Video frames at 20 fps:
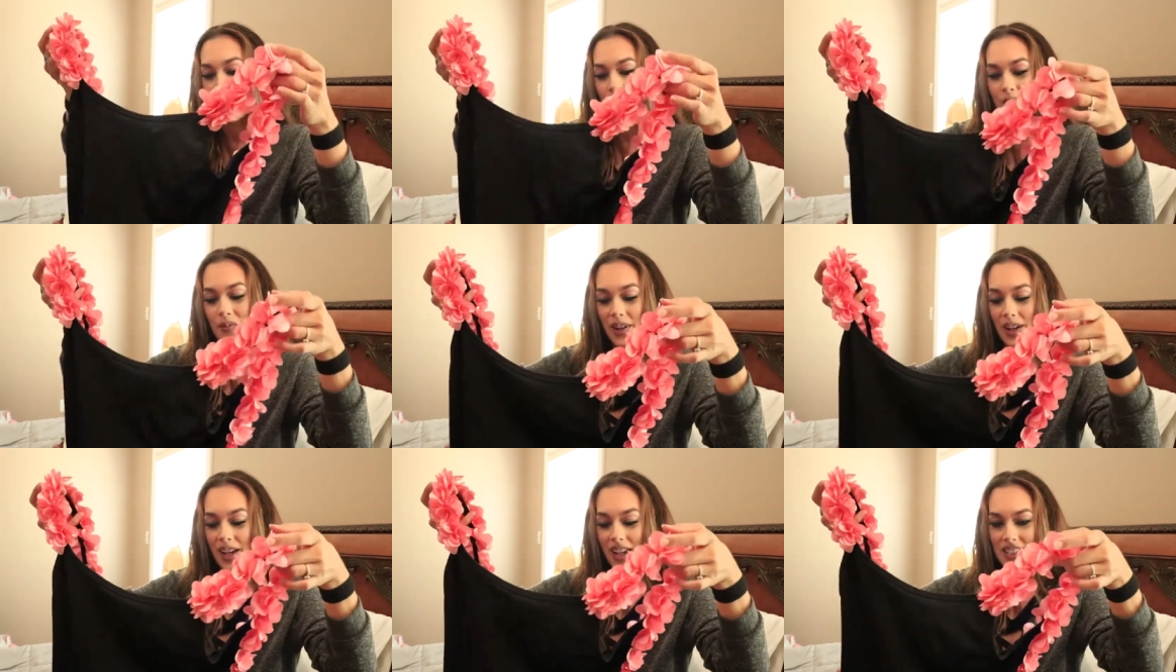
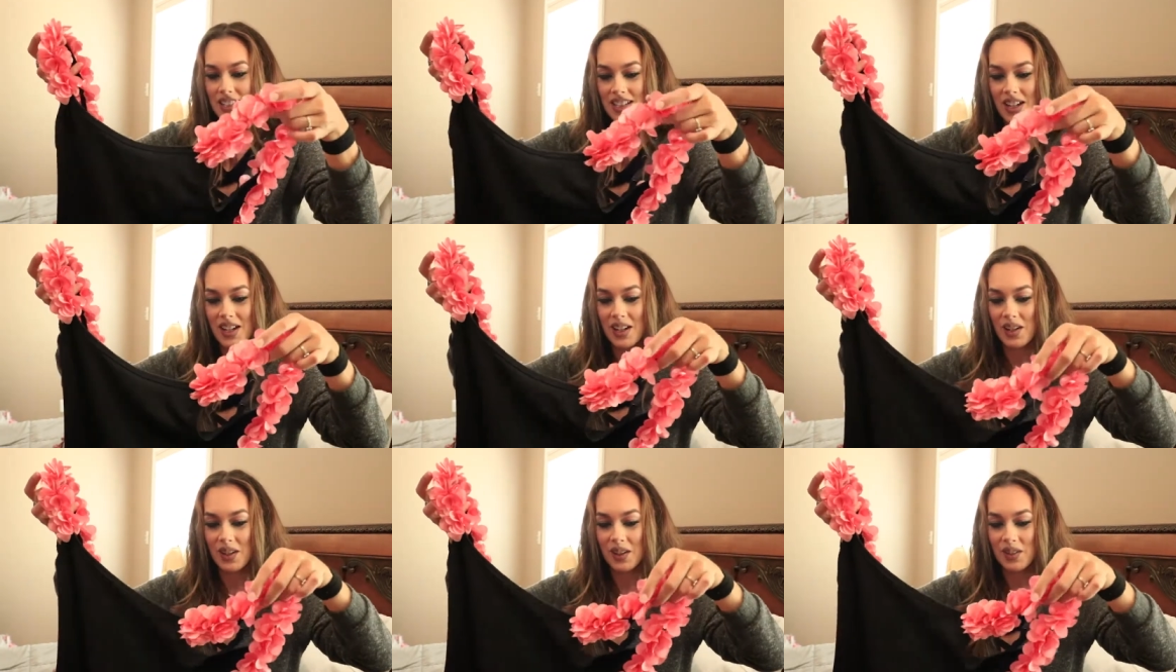But
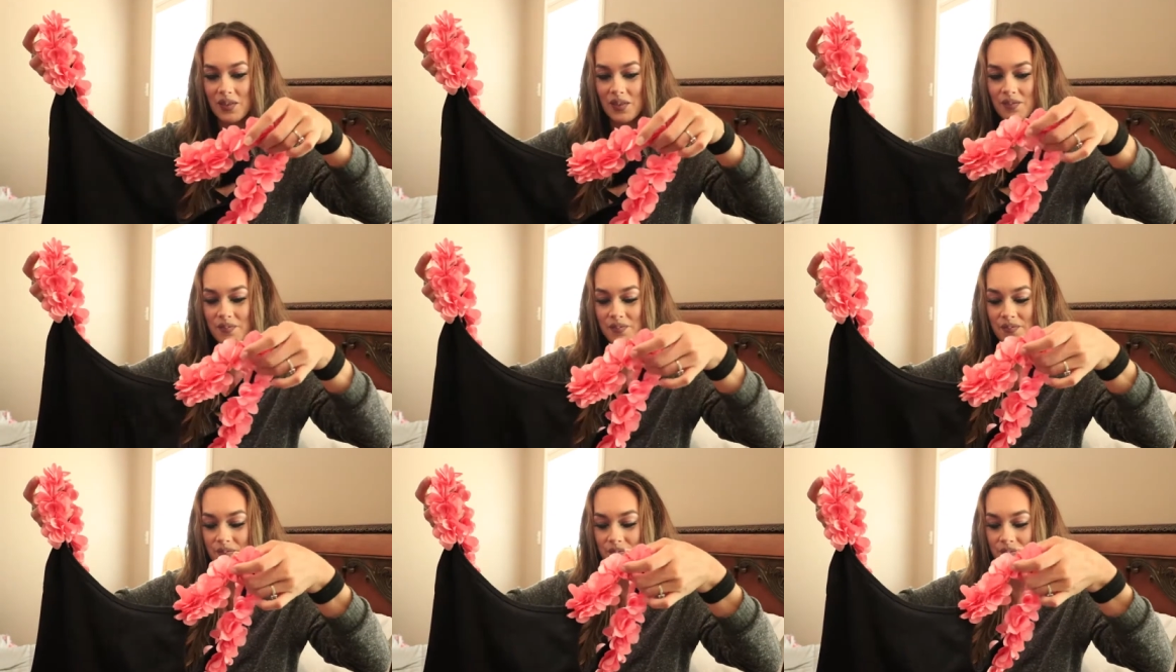
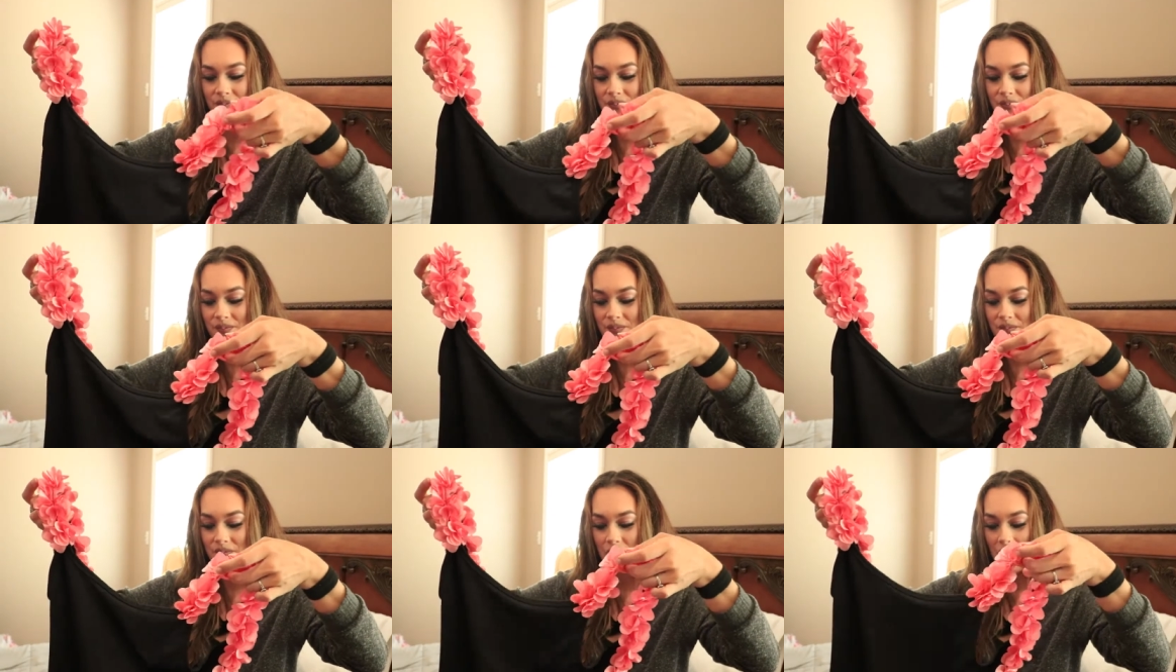
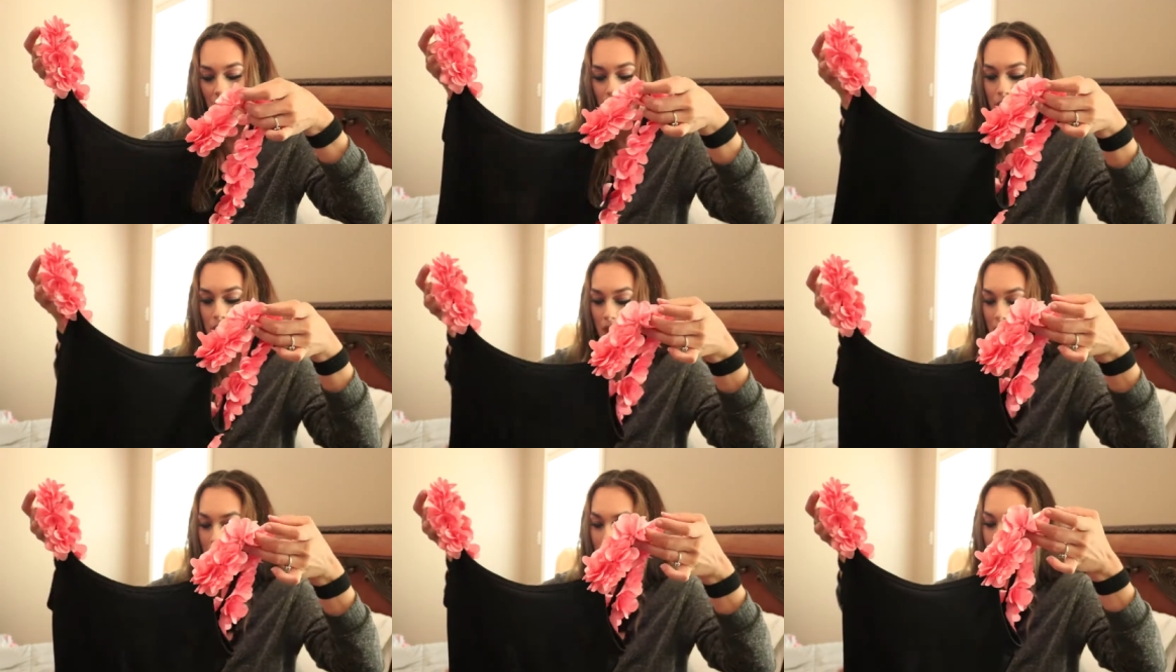
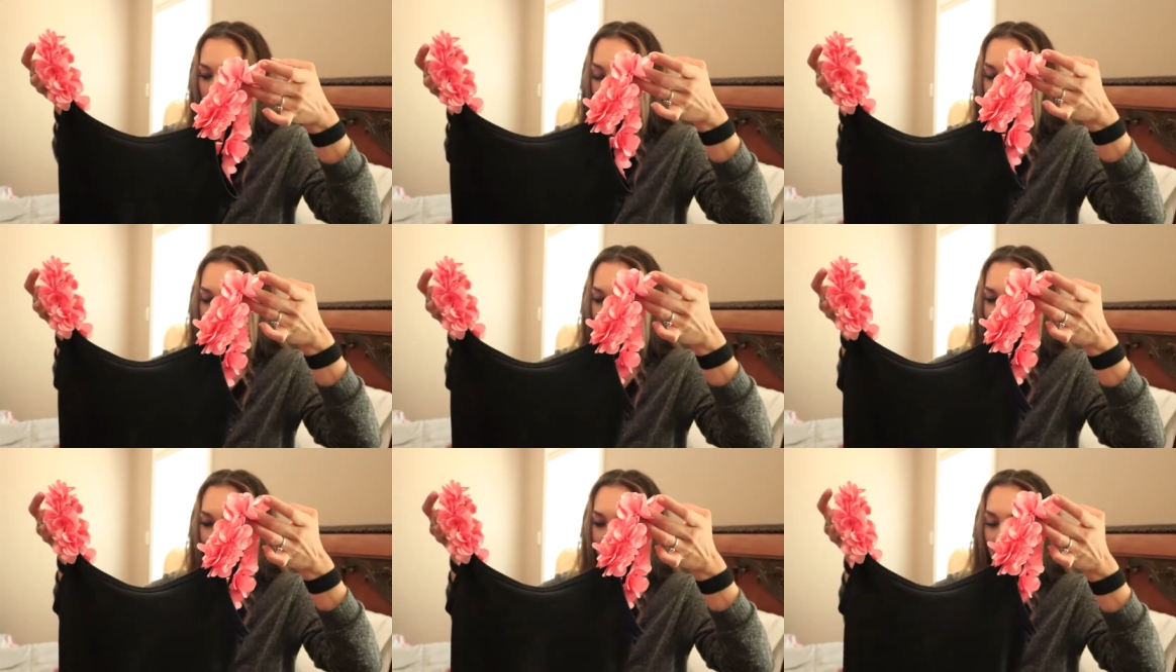
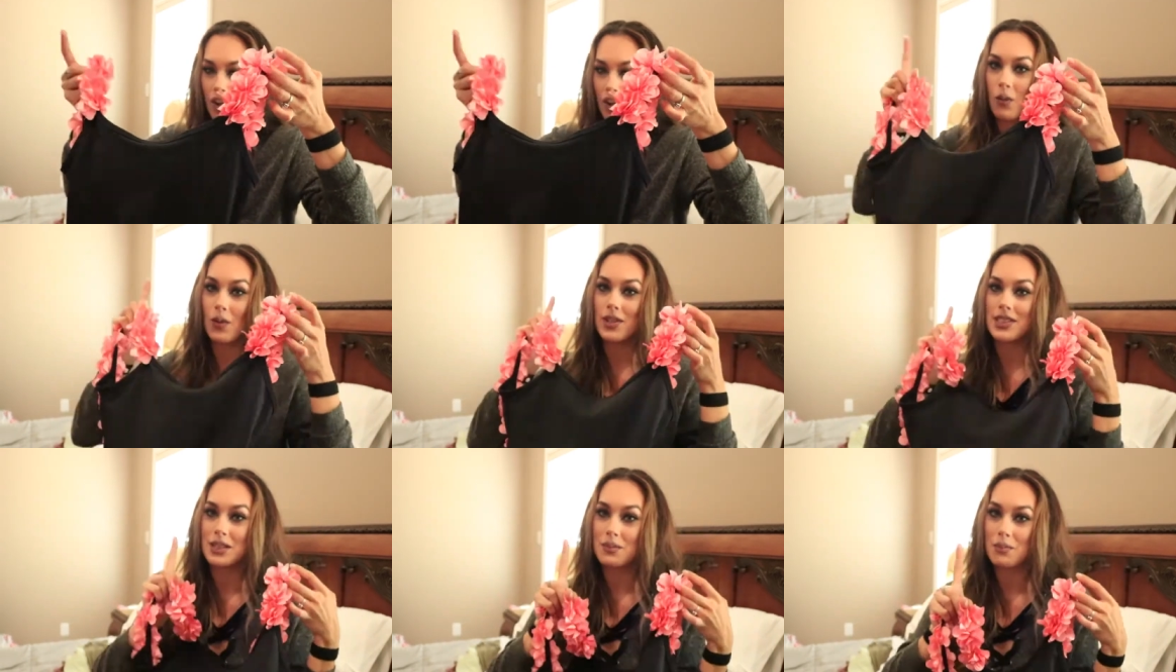maybe if I
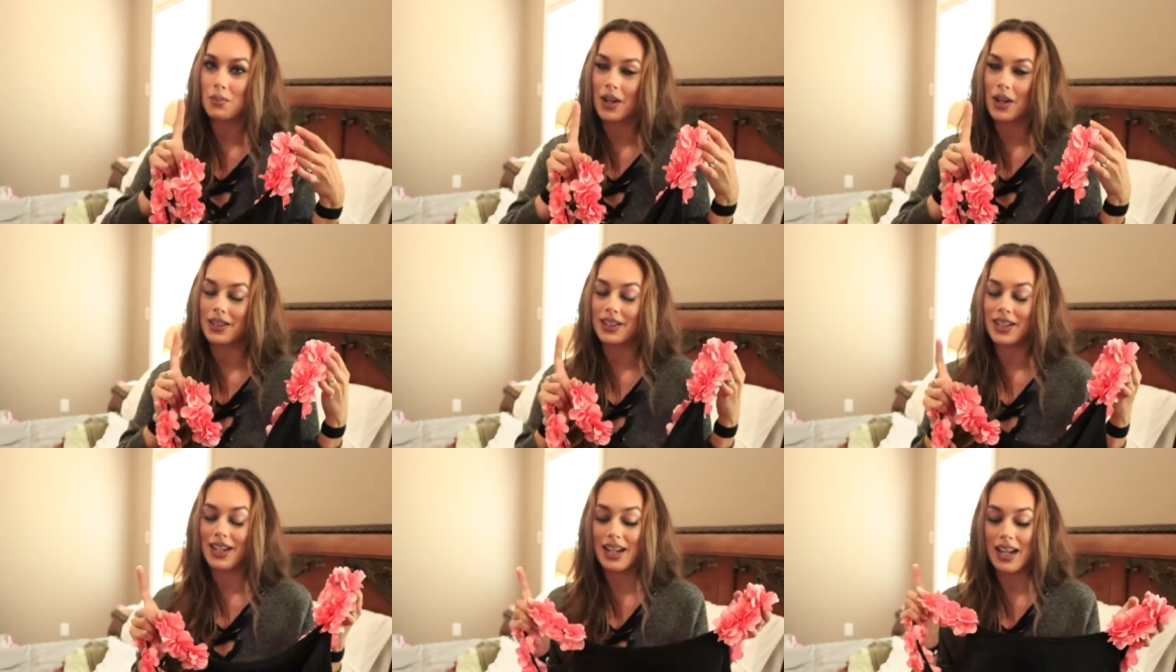wasn't
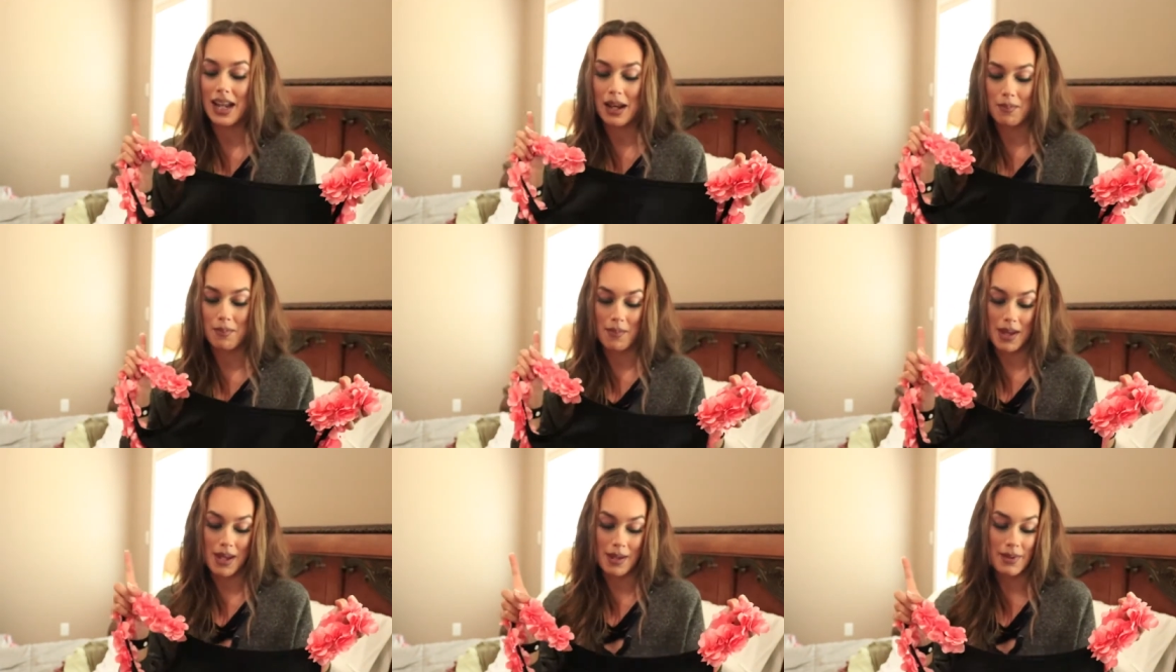pregnant,
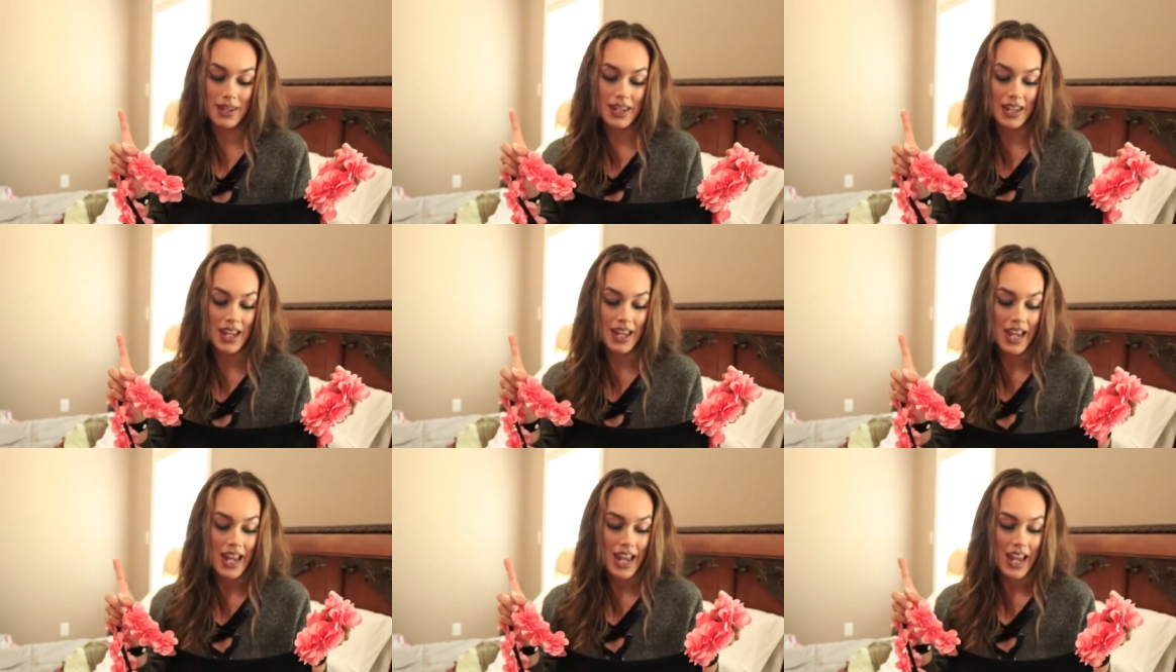and maybe